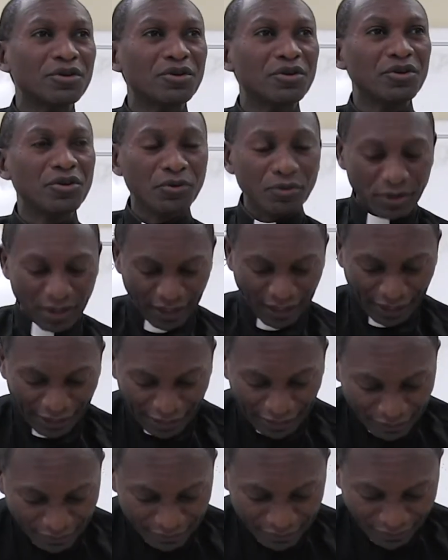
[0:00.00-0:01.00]
You
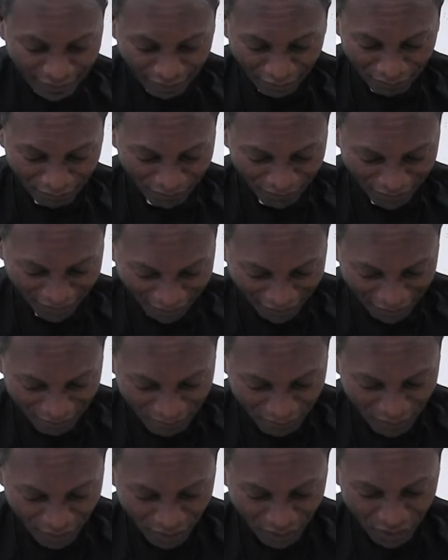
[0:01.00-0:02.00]
killed him,
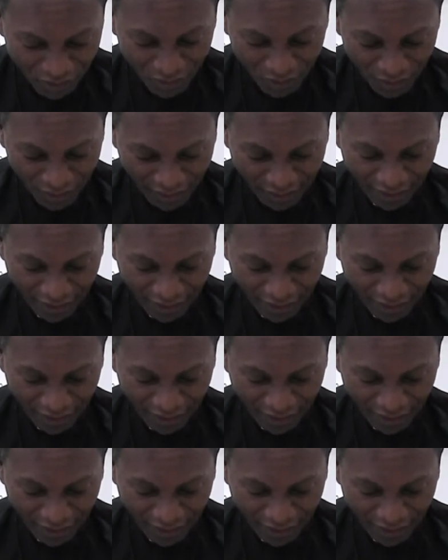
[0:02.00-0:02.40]
okay? You